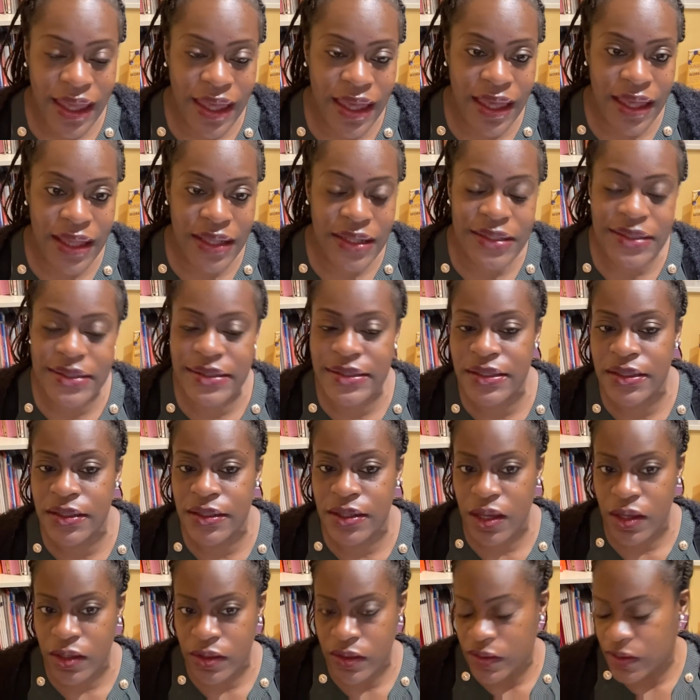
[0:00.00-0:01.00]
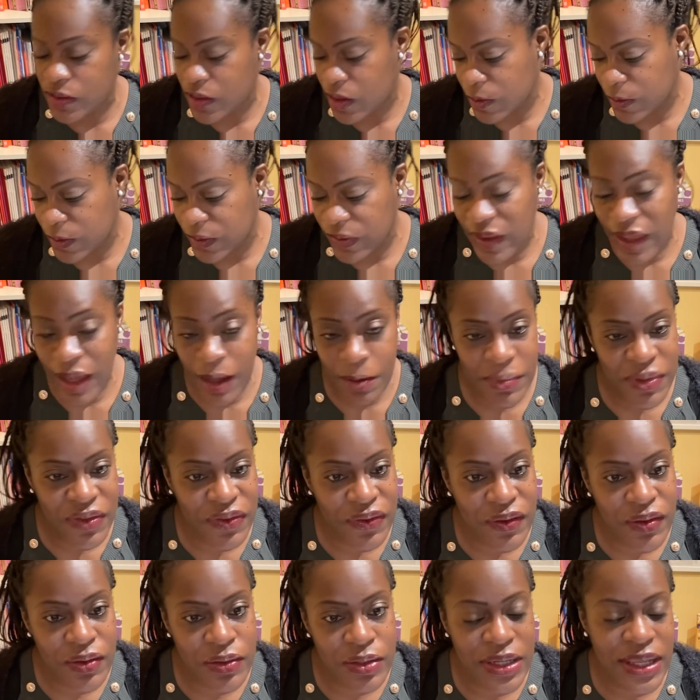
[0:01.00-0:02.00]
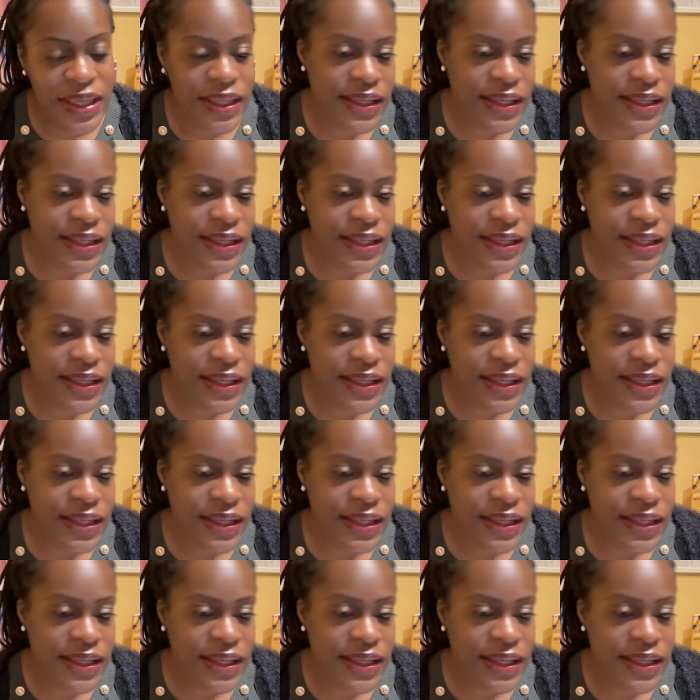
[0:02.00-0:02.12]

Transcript: and you know on Amazon